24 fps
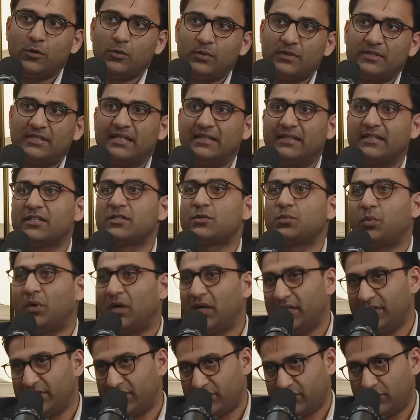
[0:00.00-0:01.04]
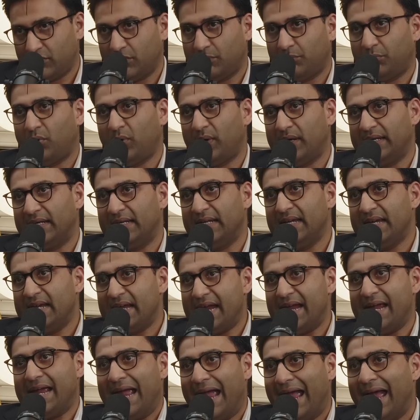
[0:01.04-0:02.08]
was that this was, to your point,
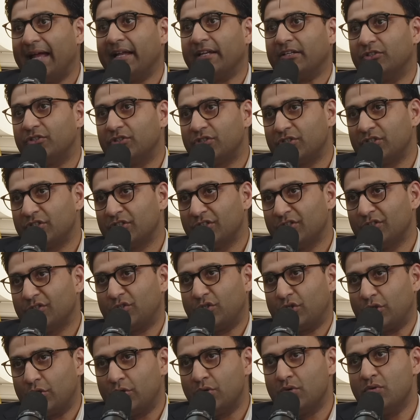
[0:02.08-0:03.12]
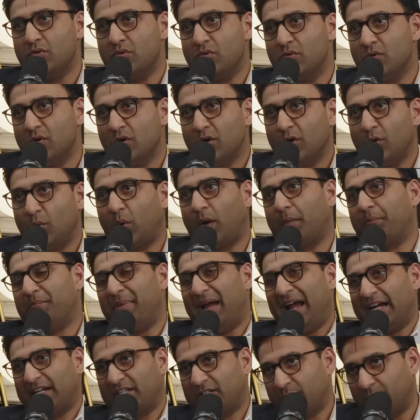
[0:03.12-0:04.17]
a hedge to what
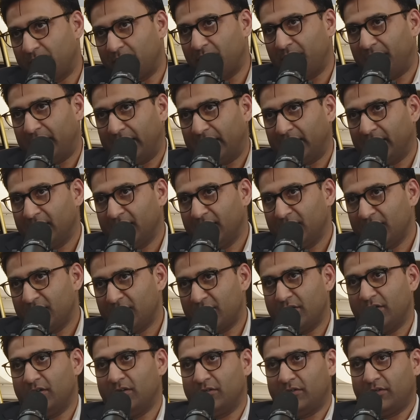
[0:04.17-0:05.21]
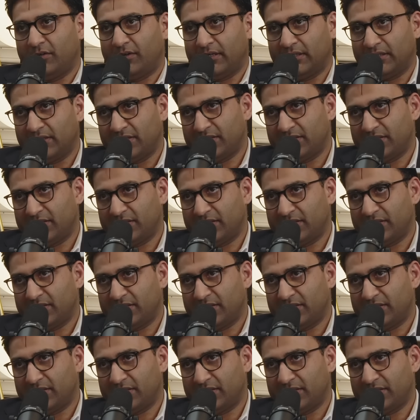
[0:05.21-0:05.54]
banks were doing. So during the